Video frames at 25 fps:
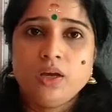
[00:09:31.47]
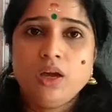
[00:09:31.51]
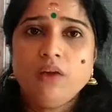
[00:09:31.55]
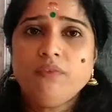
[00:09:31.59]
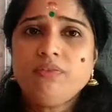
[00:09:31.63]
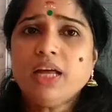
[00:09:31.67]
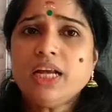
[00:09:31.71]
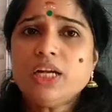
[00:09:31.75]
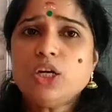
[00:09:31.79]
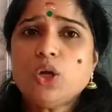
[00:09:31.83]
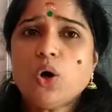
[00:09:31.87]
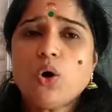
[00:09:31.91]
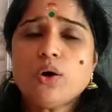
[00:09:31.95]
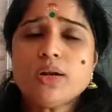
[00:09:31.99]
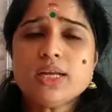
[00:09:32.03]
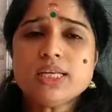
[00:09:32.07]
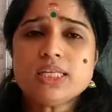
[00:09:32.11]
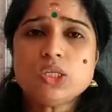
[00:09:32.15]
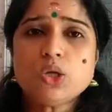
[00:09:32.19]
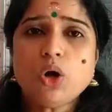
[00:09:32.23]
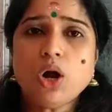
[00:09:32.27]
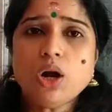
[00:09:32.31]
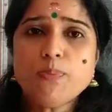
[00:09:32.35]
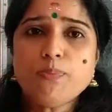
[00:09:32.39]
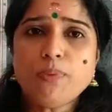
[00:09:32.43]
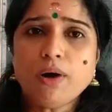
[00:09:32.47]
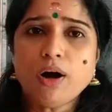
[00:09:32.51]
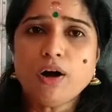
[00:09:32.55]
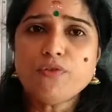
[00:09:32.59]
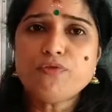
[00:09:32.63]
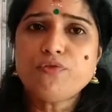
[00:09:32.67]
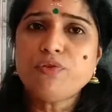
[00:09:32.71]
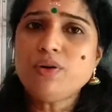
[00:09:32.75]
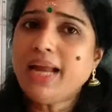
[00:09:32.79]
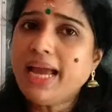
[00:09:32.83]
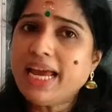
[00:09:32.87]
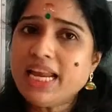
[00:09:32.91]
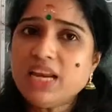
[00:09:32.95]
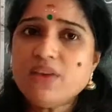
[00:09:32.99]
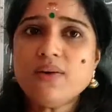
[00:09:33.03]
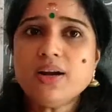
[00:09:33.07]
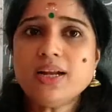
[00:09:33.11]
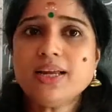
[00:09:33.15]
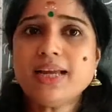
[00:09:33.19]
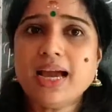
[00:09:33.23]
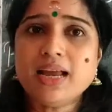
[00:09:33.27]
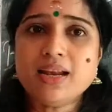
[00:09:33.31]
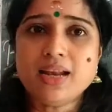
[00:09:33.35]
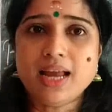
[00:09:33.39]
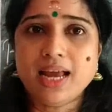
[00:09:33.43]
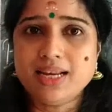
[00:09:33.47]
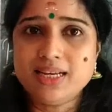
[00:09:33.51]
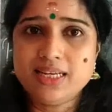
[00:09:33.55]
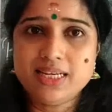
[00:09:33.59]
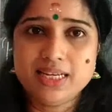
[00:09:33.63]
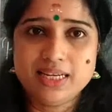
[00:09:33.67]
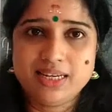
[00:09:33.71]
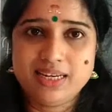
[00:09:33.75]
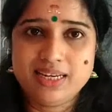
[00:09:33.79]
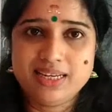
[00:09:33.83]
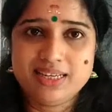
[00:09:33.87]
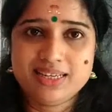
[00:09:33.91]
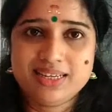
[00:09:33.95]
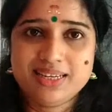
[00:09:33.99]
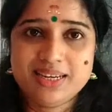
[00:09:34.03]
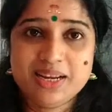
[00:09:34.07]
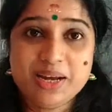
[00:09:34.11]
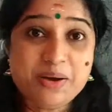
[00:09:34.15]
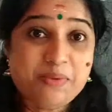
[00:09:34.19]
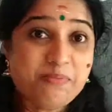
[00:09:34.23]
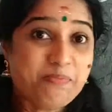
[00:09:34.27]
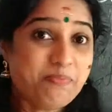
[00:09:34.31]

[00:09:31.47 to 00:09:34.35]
If the door is not powerful, anyone can enter it.